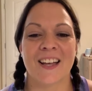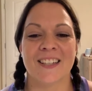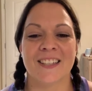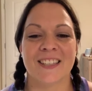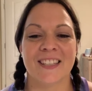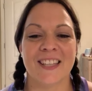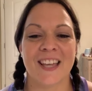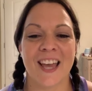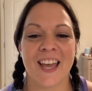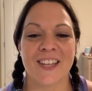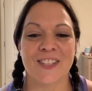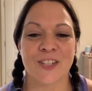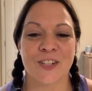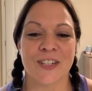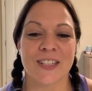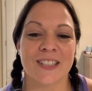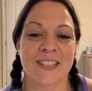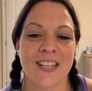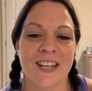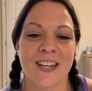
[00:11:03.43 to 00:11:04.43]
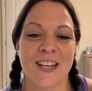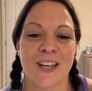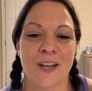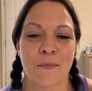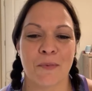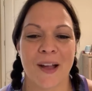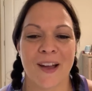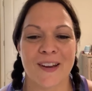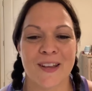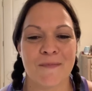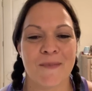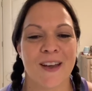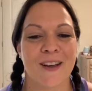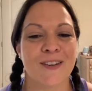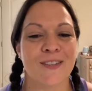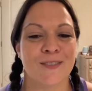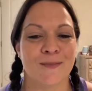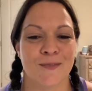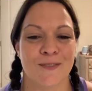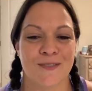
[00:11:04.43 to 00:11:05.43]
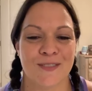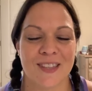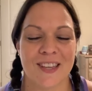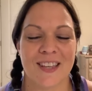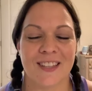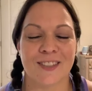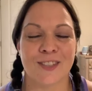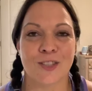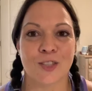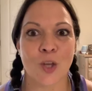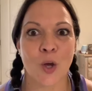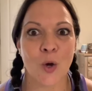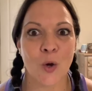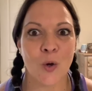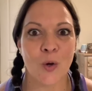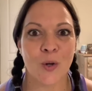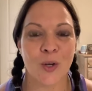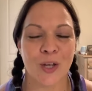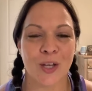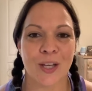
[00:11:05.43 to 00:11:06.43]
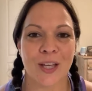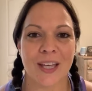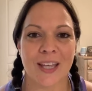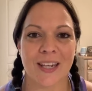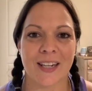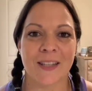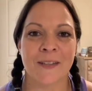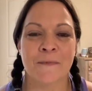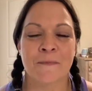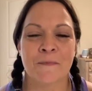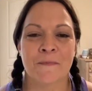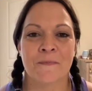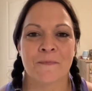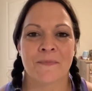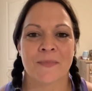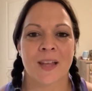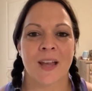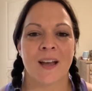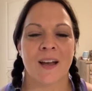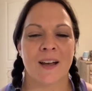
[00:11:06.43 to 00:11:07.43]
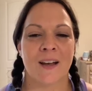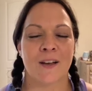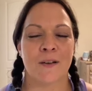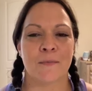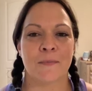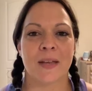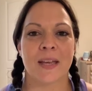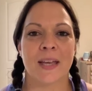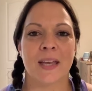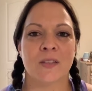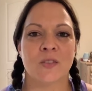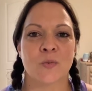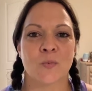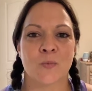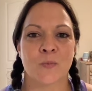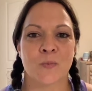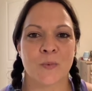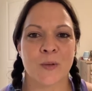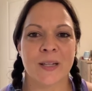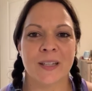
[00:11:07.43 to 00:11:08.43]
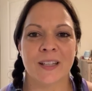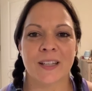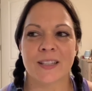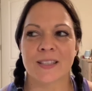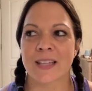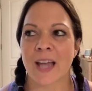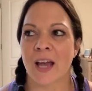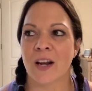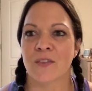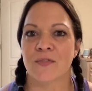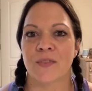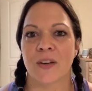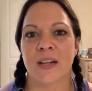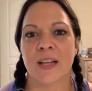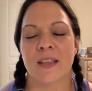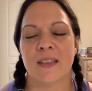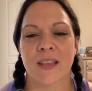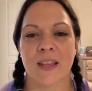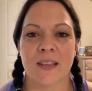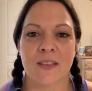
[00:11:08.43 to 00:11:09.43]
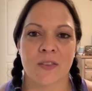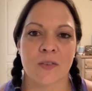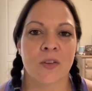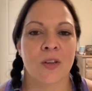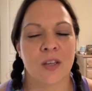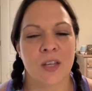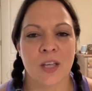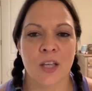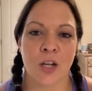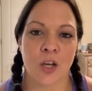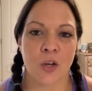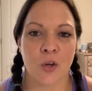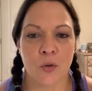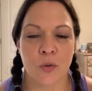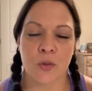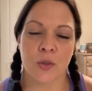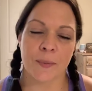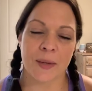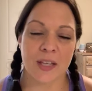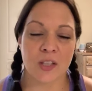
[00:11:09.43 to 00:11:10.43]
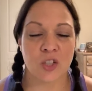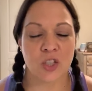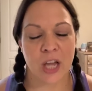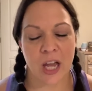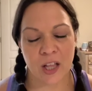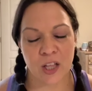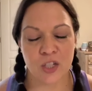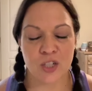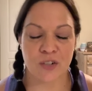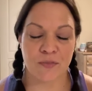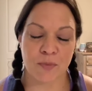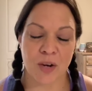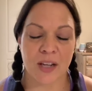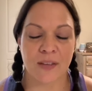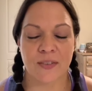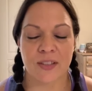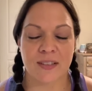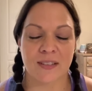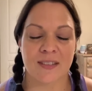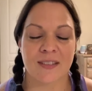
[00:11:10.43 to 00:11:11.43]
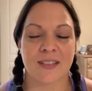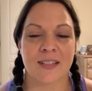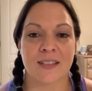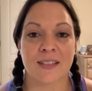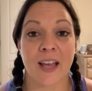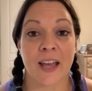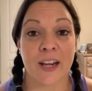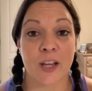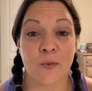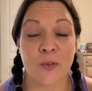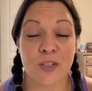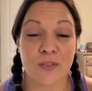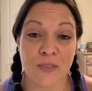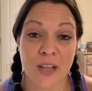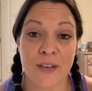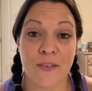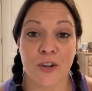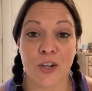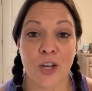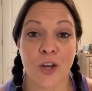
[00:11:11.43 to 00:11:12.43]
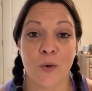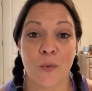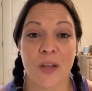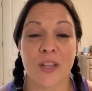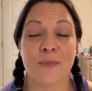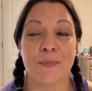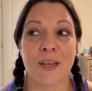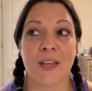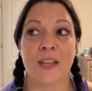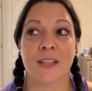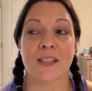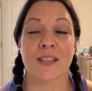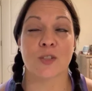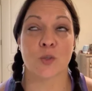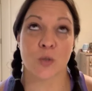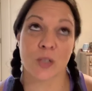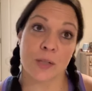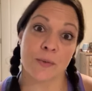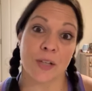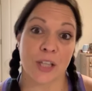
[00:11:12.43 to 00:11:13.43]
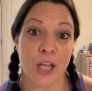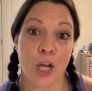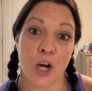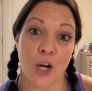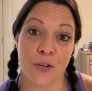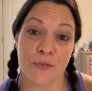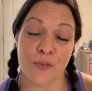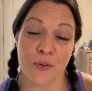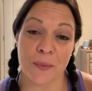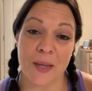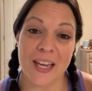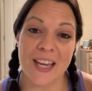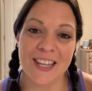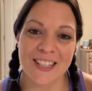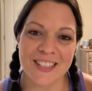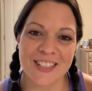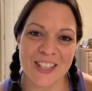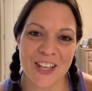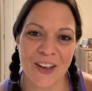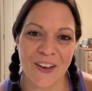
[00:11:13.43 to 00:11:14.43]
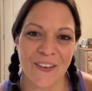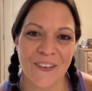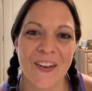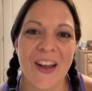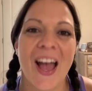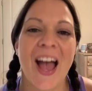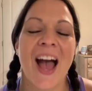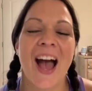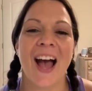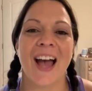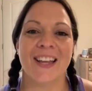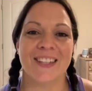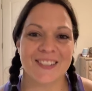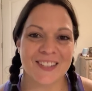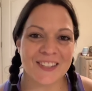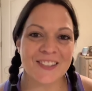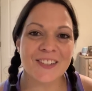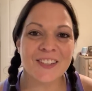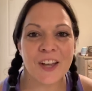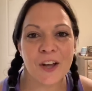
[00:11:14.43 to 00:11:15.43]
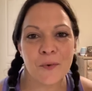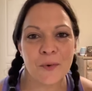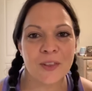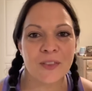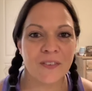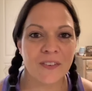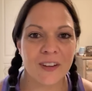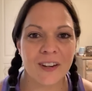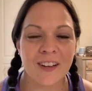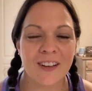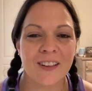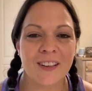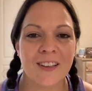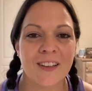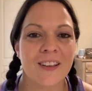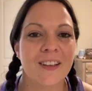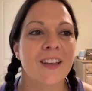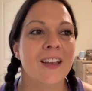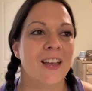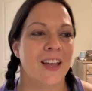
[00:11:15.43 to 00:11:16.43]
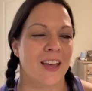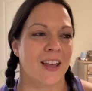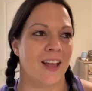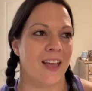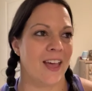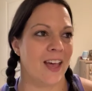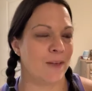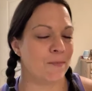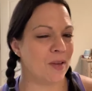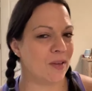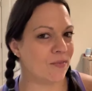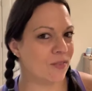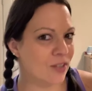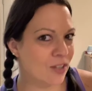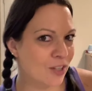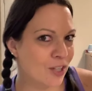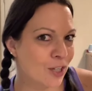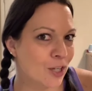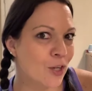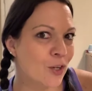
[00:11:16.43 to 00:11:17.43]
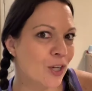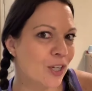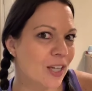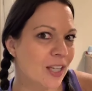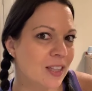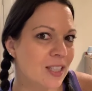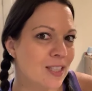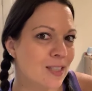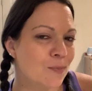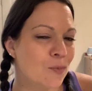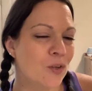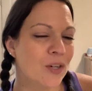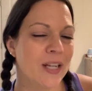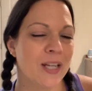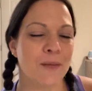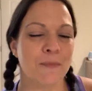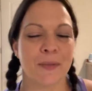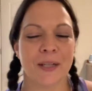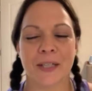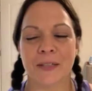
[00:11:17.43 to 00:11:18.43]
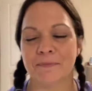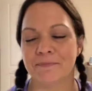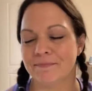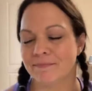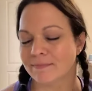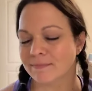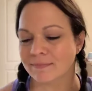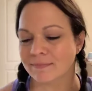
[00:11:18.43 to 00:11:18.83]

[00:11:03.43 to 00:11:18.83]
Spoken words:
Yes, Christina, brownie batter smoothie. So good. It's kind of funny that, the biggest challenge of breakfast is deciding which flavor to go with, because it's really, really hard for me. So I tend to go with vanilla, and I had my vanilla coconut this morning, but